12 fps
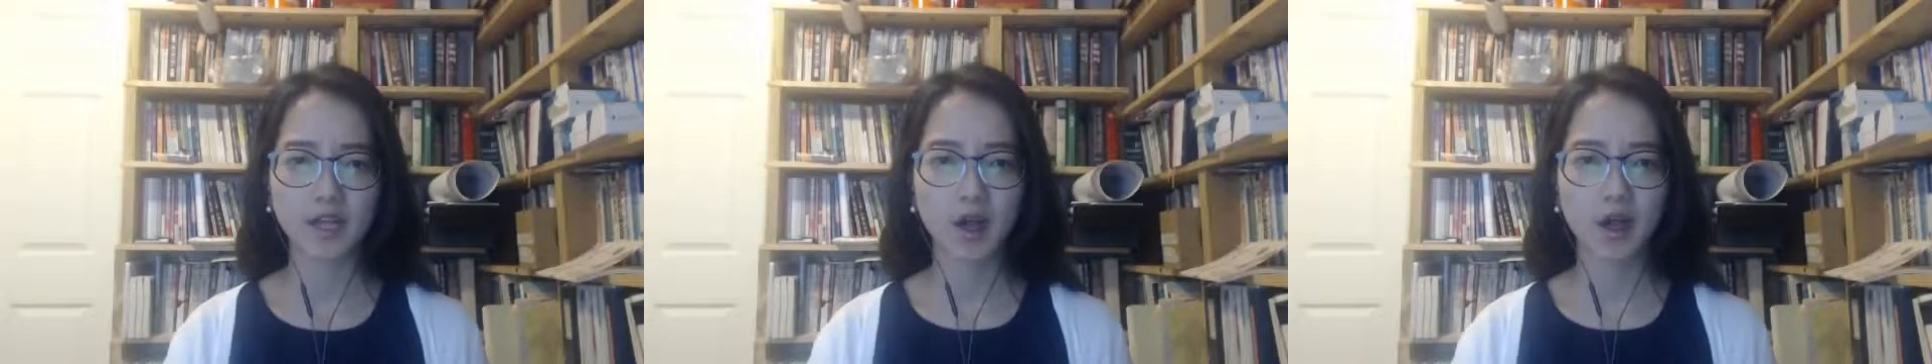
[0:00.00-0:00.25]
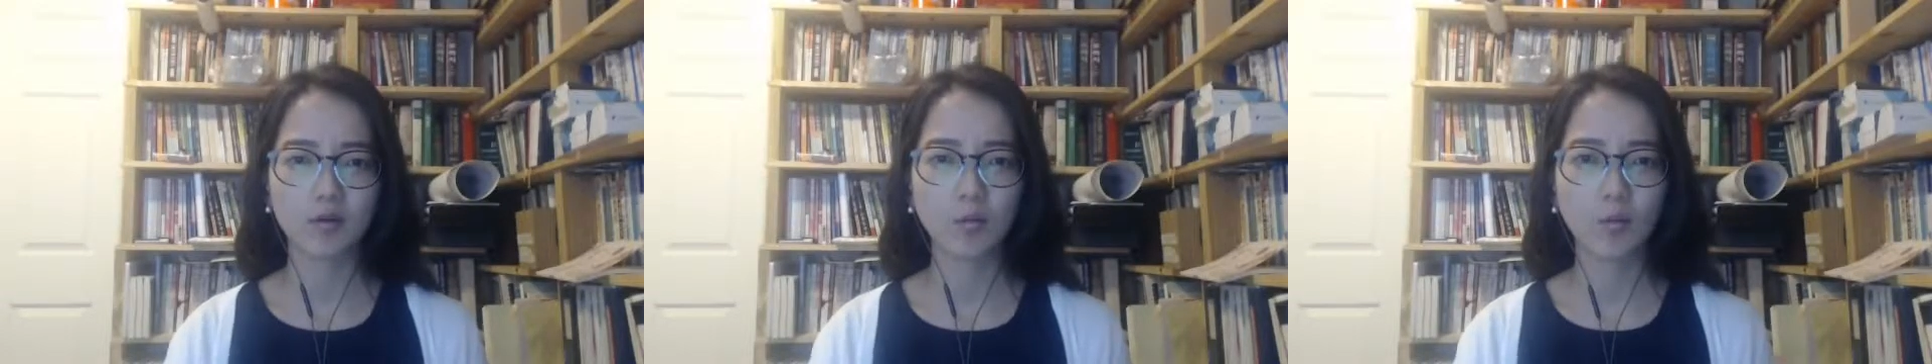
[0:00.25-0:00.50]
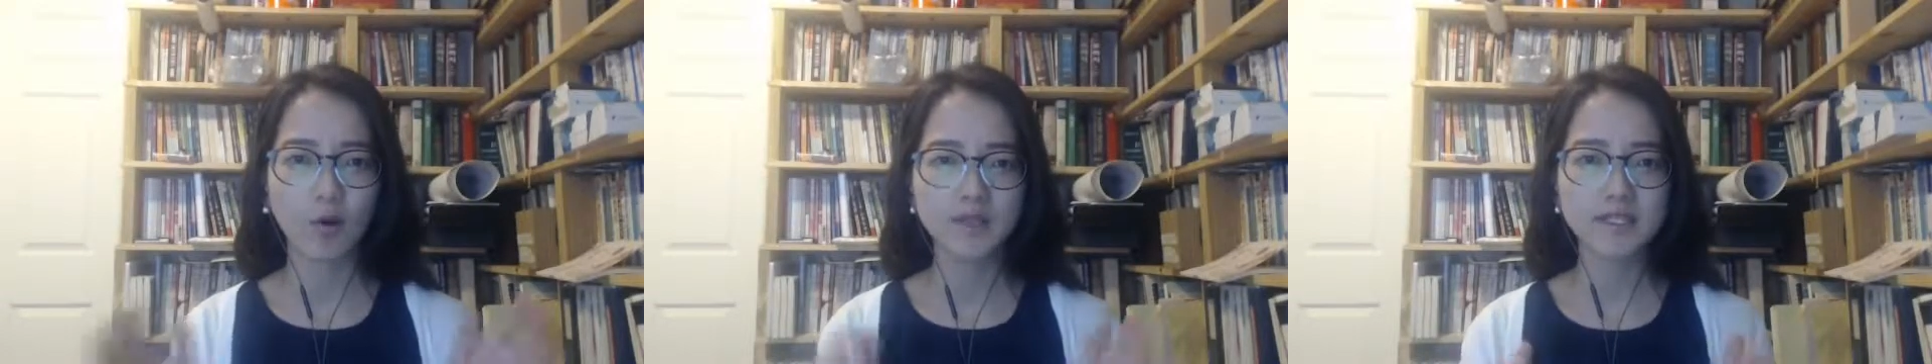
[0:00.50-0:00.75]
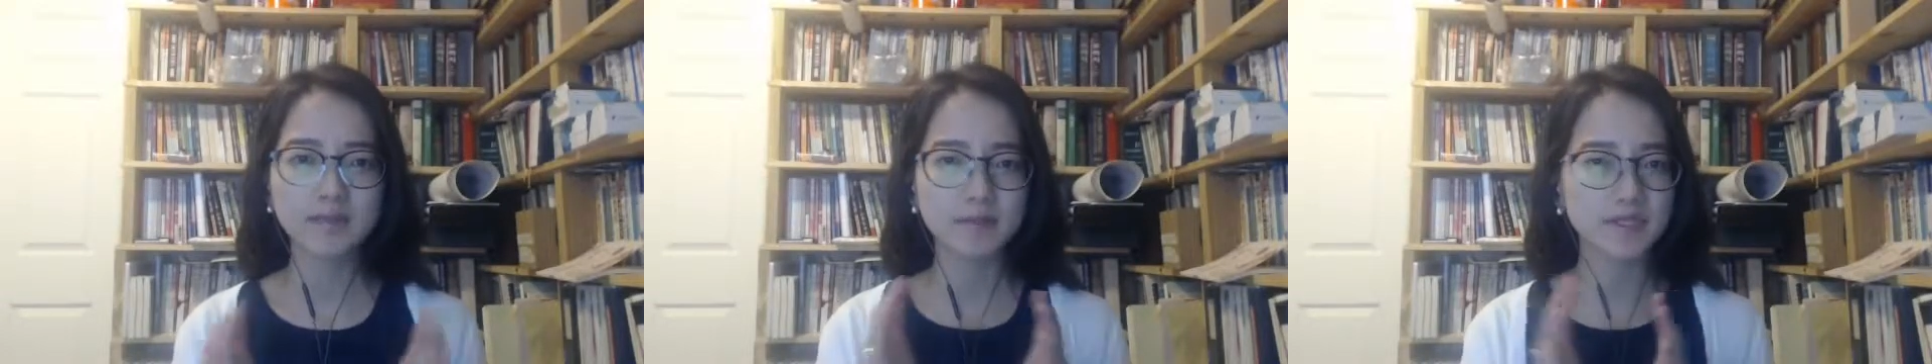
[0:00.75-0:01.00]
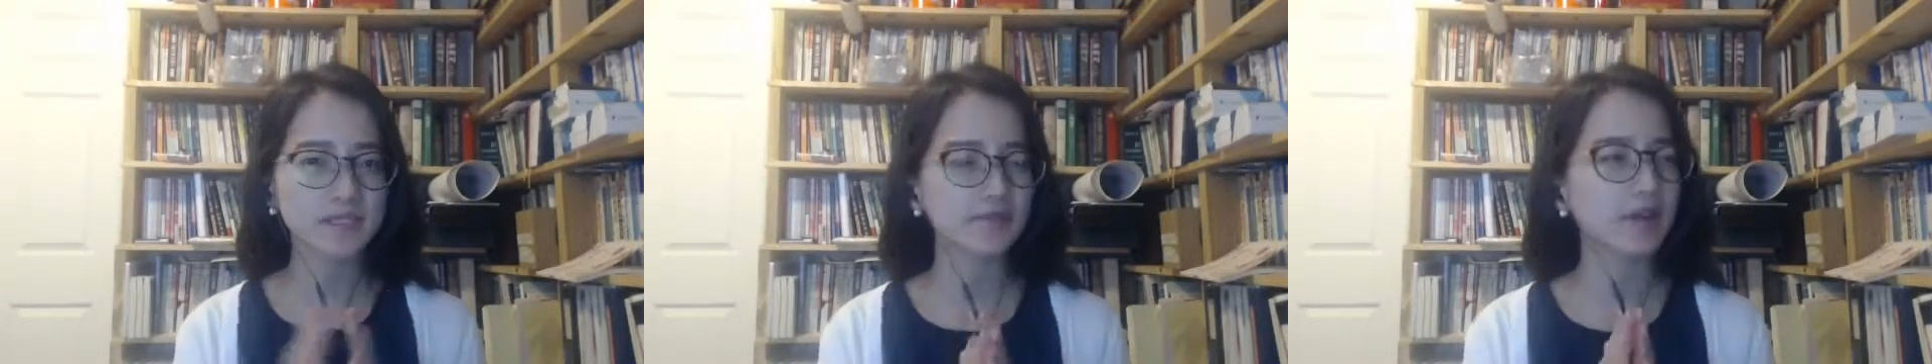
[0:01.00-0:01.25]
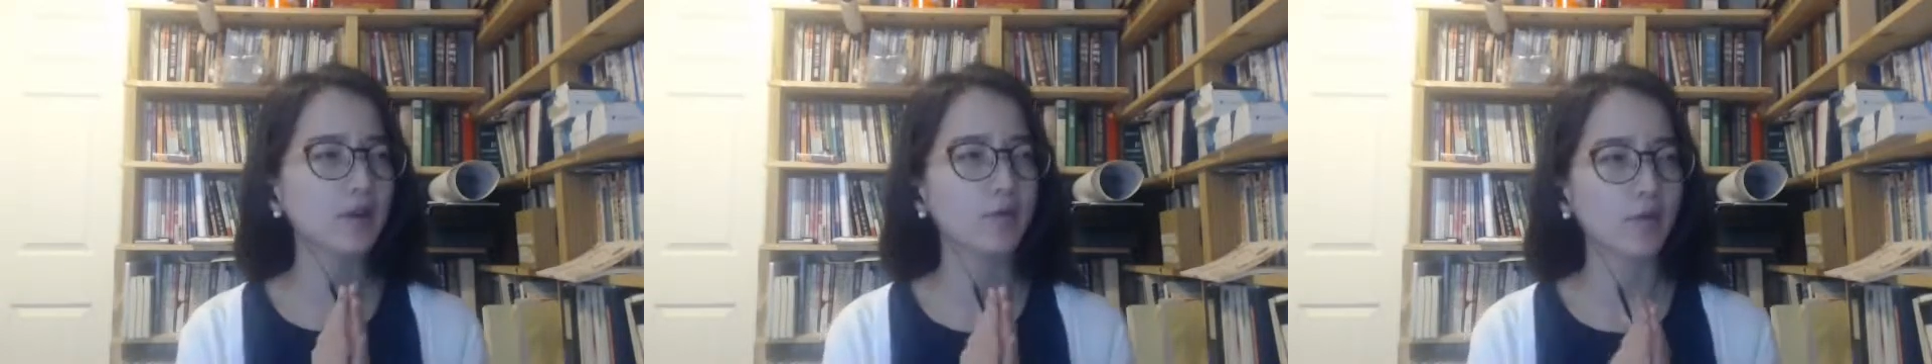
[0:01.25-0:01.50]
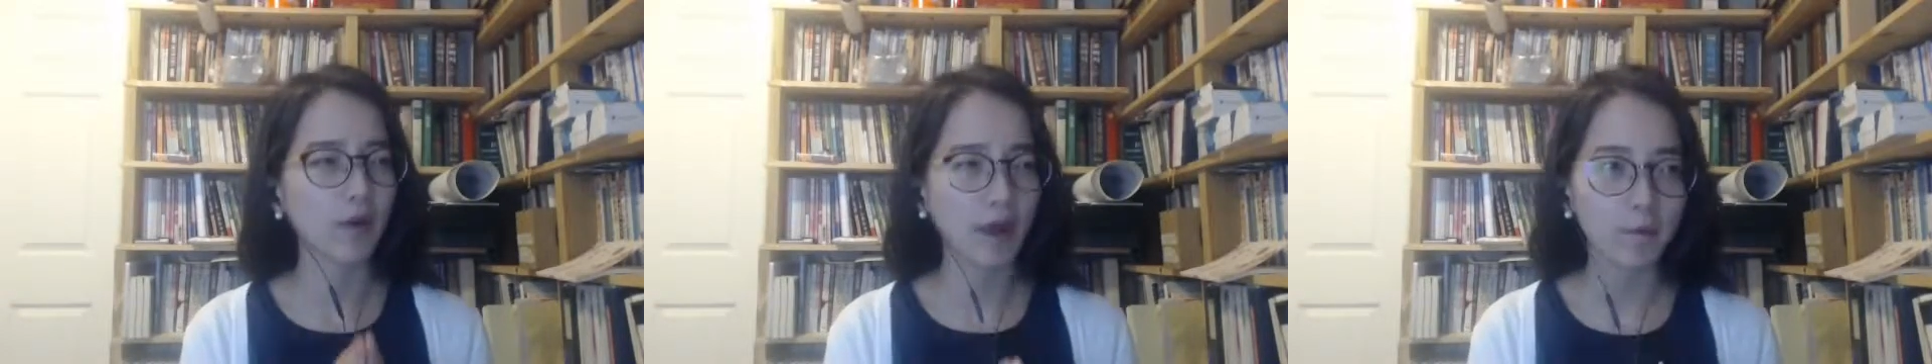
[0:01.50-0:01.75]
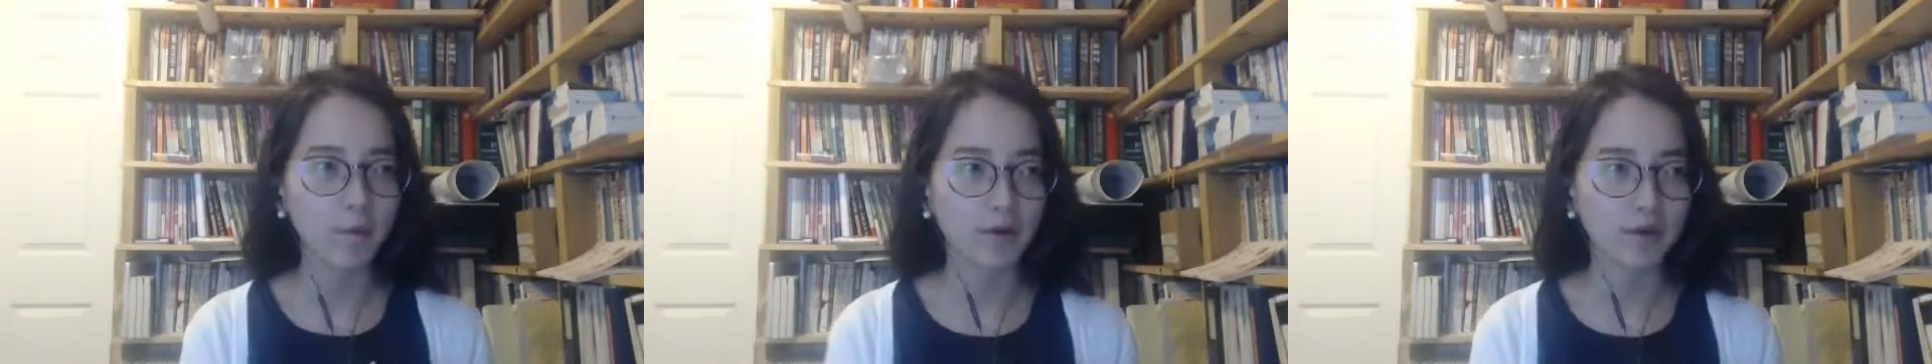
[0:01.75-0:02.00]
on one specific
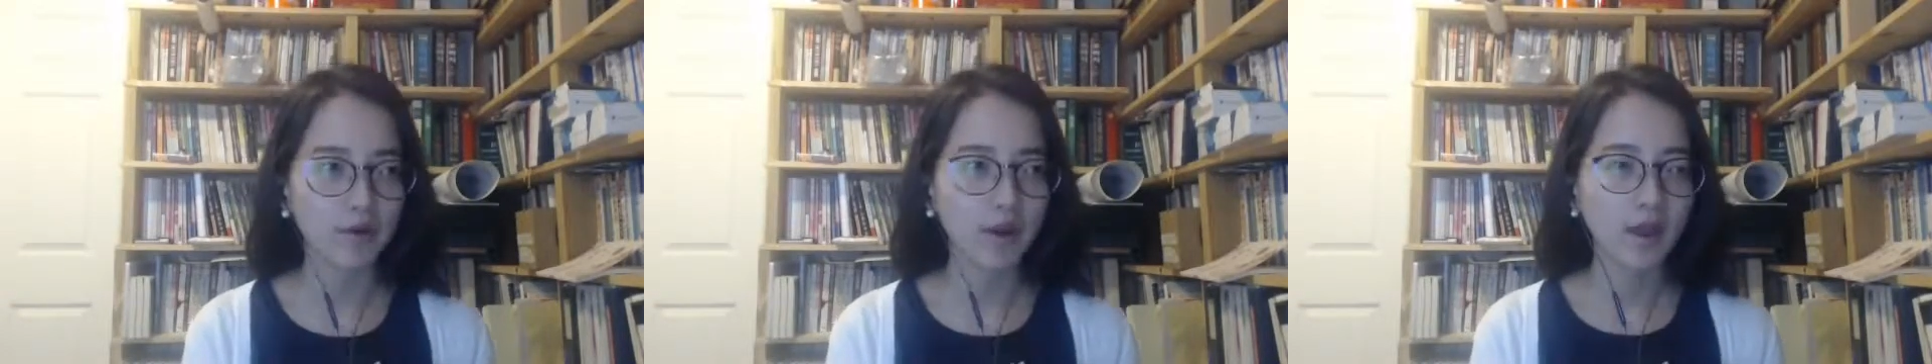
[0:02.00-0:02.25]
grammar